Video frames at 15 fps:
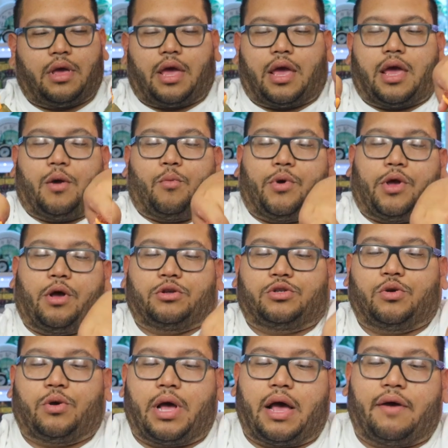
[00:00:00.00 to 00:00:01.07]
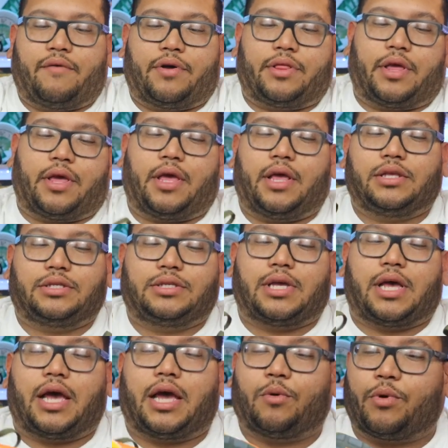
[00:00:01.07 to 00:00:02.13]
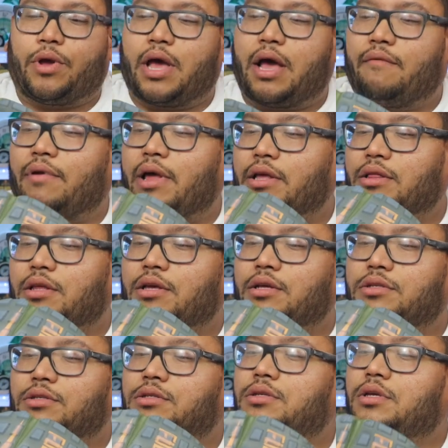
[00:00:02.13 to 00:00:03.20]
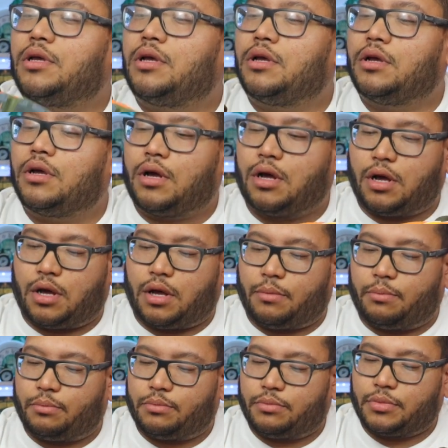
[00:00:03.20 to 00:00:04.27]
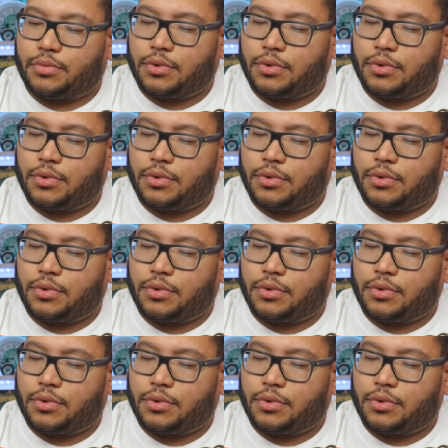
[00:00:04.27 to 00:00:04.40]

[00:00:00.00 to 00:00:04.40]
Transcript: and we also have on the inside, we have like these um,